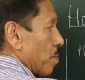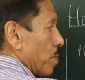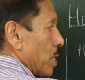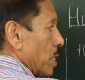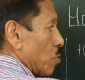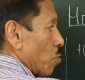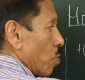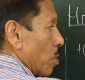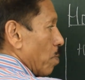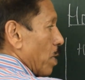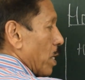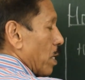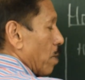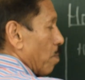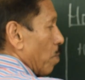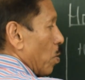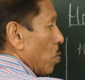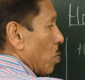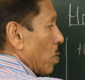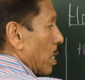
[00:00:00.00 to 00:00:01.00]
this will become
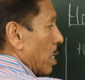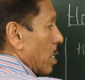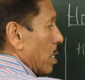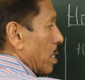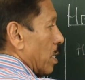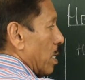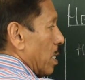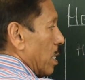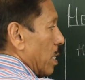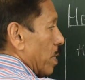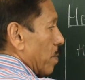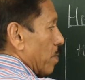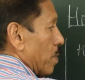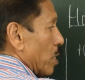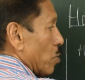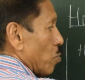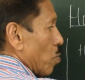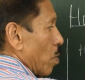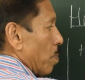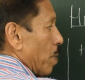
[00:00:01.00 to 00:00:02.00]
blue color,
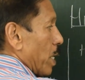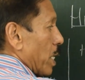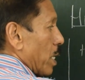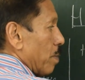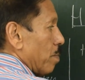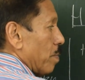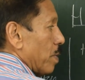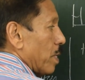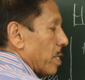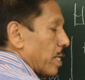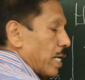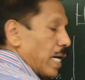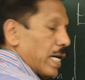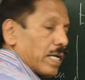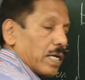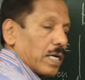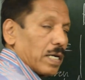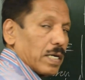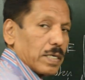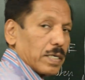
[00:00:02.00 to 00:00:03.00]
this will become
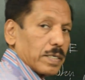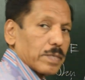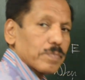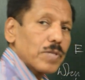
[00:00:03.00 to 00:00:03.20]
red color.